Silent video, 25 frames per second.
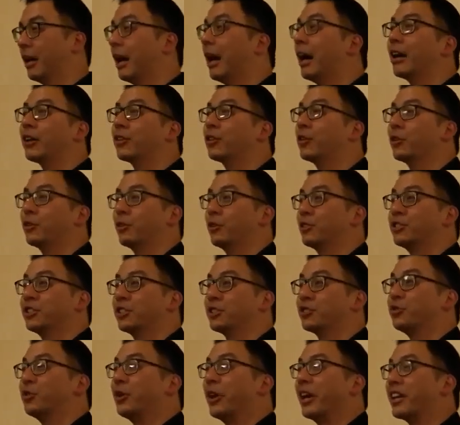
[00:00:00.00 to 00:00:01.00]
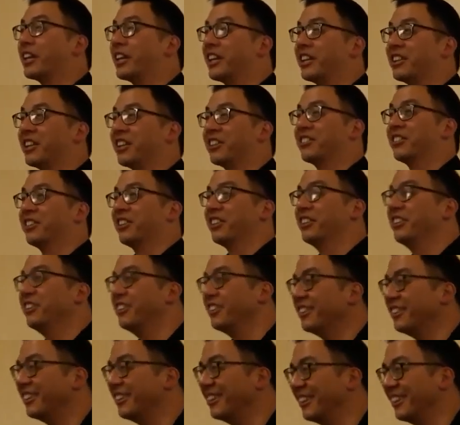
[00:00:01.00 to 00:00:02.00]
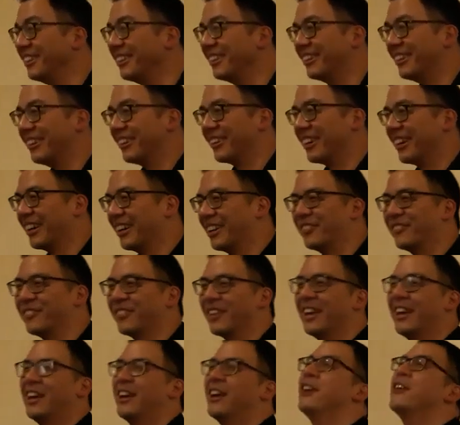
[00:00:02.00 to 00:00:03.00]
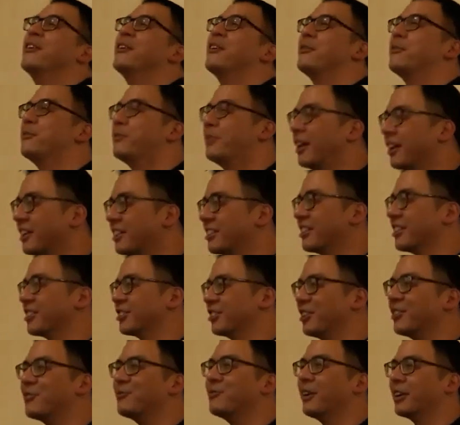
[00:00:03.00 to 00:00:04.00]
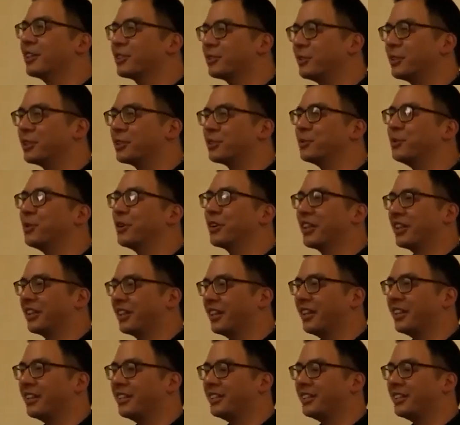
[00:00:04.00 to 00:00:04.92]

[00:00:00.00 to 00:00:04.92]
I thought it was just red and that's it. Okay, but blood is actually much much more than that.